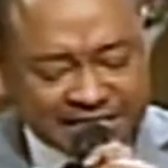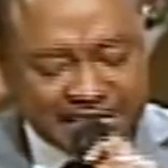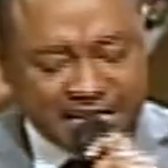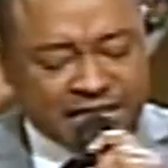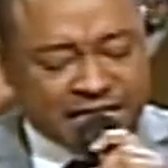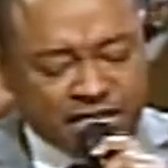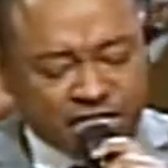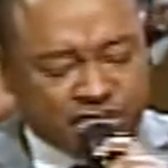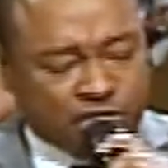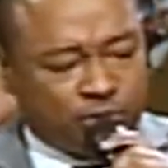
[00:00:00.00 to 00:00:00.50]
in
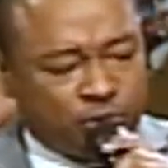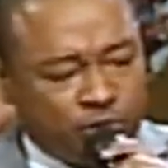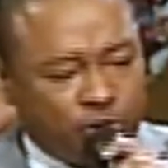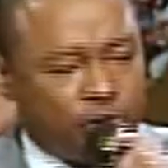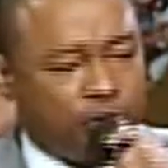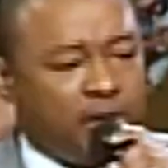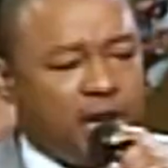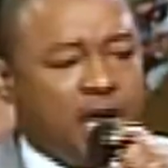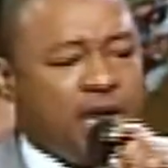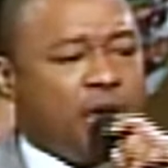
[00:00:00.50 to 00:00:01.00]
this
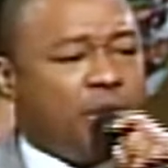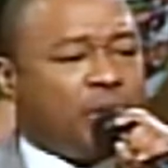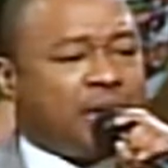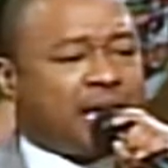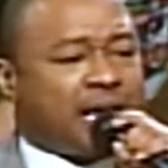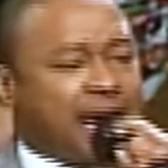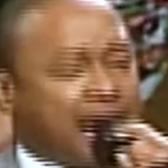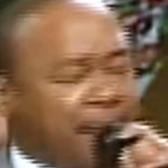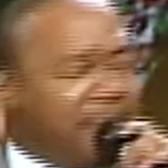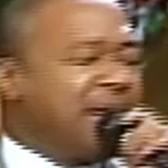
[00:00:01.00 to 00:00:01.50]
room. We
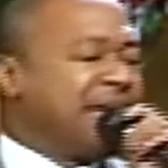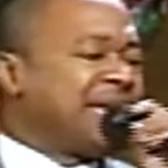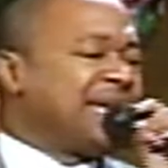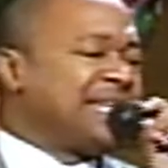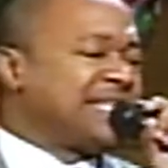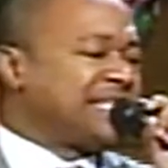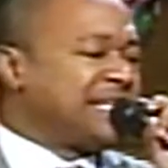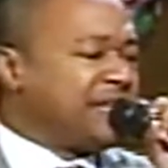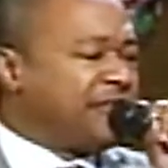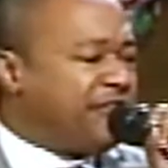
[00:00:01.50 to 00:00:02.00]
come
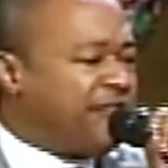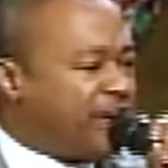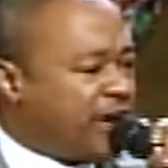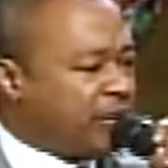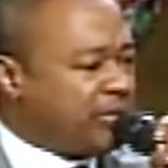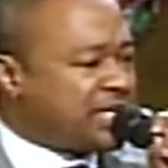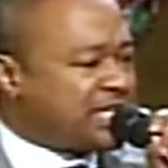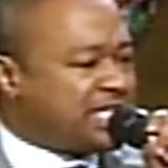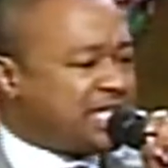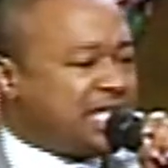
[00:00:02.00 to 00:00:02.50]
against
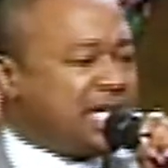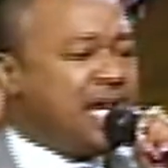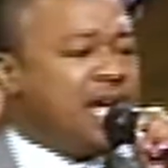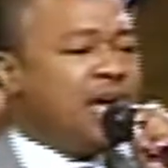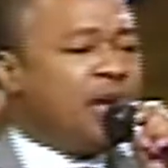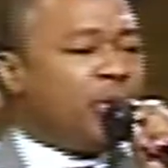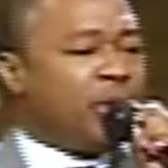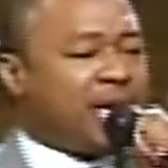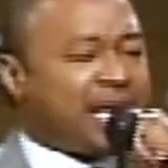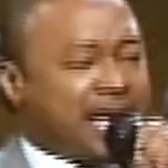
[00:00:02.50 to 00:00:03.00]
infirmity.
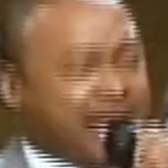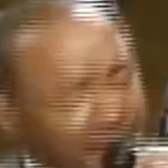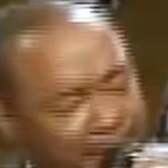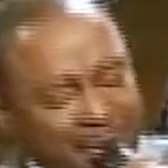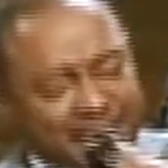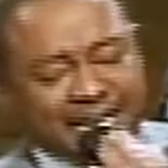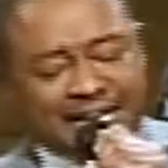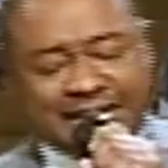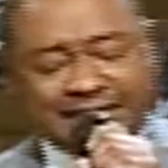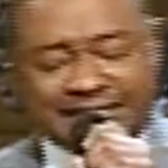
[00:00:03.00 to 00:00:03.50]
We come
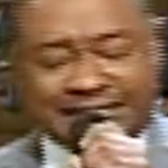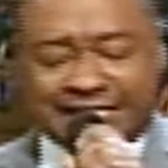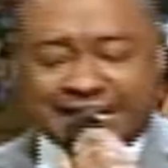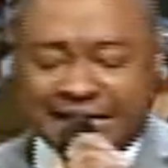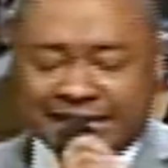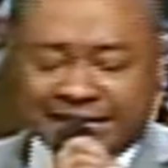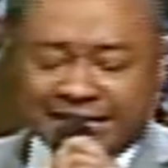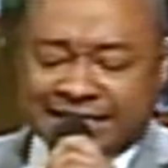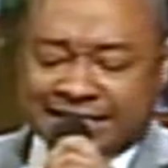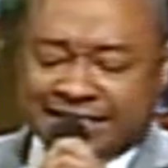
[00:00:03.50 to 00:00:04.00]
against
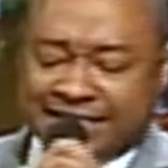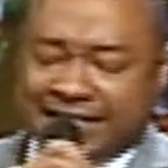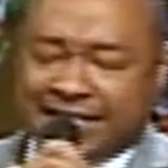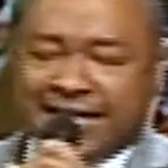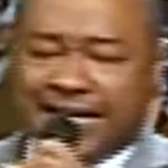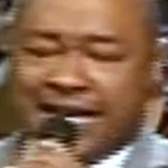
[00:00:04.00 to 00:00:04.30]
sickness in the